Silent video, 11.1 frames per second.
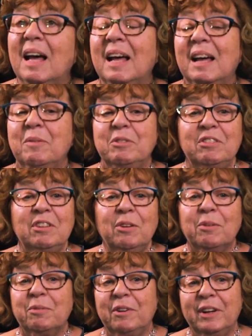I was
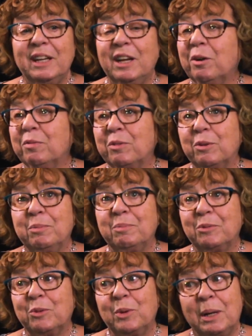still very careful
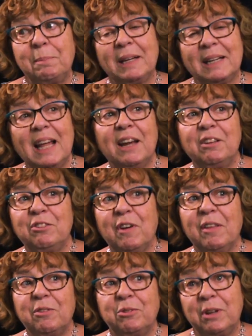when I picked out his
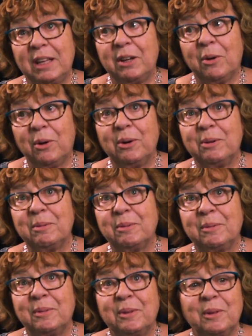Father's Day card,
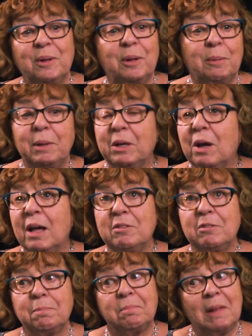
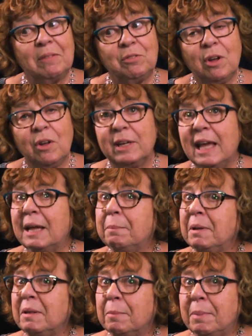because after all, he
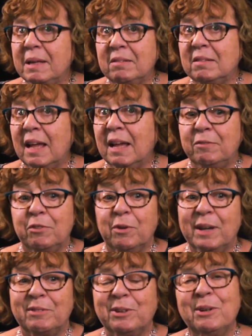hadn't been the best dad
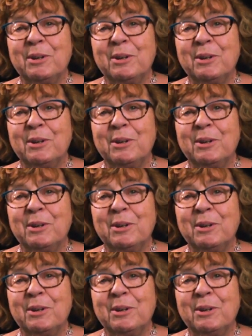forever.